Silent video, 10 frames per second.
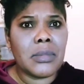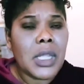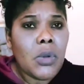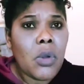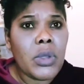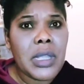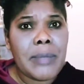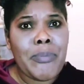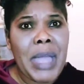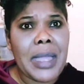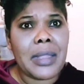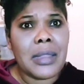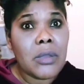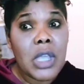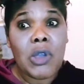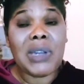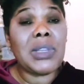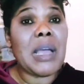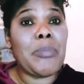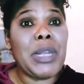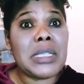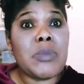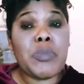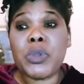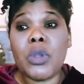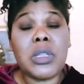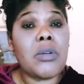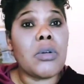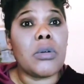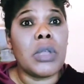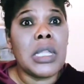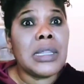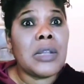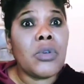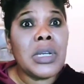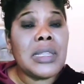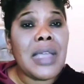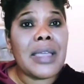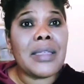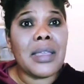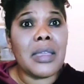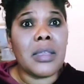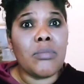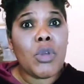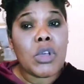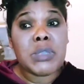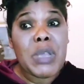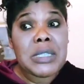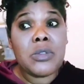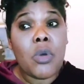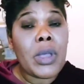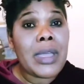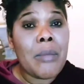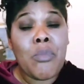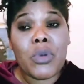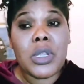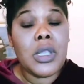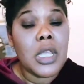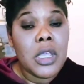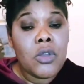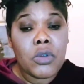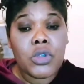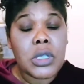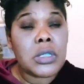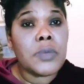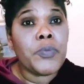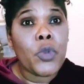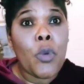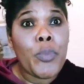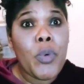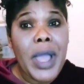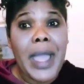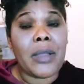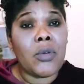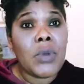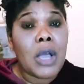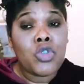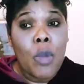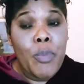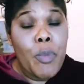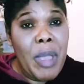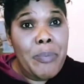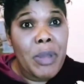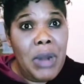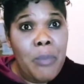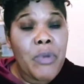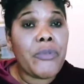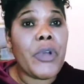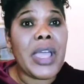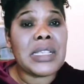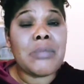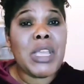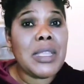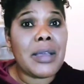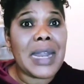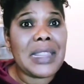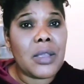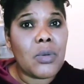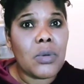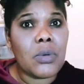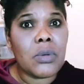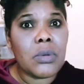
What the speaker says: They don't come they buy. Then they go another place. People don't they roll. They don't need that again. Because person you know get money, he go just open eye. When I just put paper, when I put for air, say may they cry, they go.